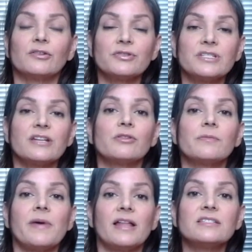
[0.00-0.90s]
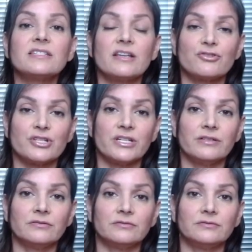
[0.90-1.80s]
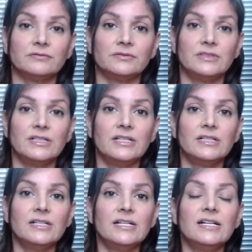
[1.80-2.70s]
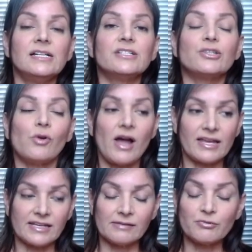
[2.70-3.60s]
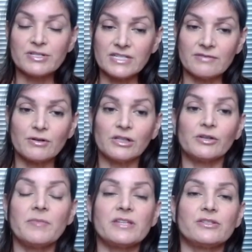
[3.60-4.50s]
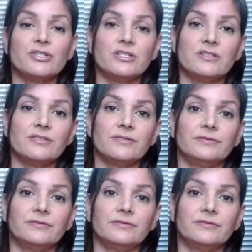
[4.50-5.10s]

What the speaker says: centered, balanced energy so I can receive clear messages